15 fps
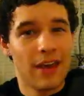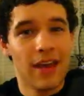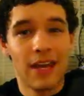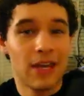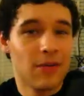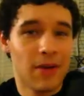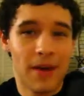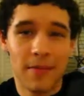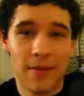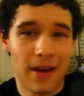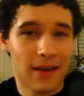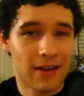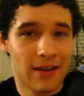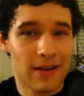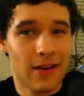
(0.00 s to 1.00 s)
Anyway,
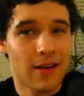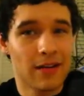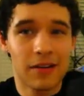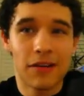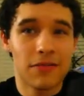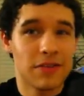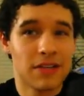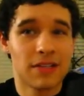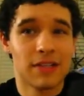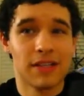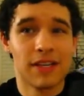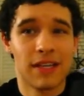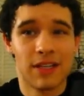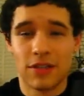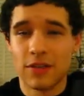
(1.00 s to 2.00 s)
Becca, all of these
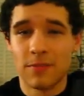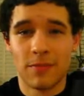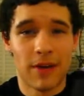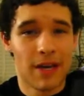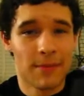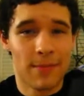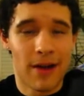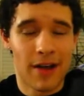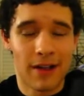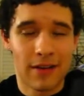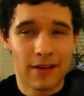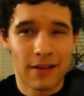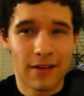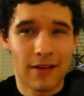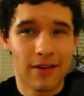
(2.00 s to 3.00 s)
lead to
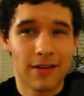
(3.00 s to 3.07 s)
metabolic